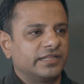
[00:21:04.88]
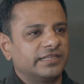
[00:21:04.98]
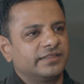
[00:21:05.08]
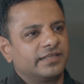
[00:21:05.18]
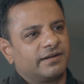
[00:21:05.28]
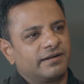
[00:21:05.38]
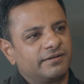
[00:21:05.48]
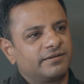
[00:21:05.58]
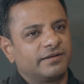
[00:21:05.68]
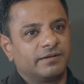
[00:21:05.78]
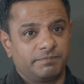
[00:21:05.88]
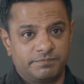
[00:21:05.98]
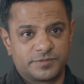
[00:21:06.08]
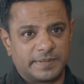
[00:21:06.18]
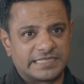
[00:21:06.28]
and then there are,
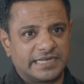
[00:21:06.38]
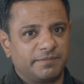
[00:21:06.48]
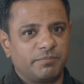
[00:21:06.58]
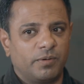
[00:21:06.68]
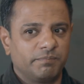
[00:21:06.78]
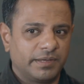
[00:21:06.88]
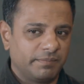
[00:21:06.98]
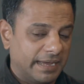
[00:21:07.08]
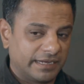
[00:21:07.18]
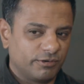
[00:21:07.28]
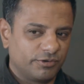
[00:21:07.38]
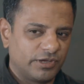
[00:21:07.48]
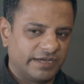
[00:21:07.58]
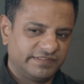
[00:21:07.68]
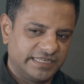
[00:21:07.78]
especially in Bangalore, you
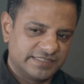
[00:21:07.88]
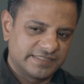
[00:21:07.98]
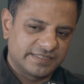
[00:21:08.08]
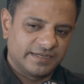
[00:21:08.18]
have these,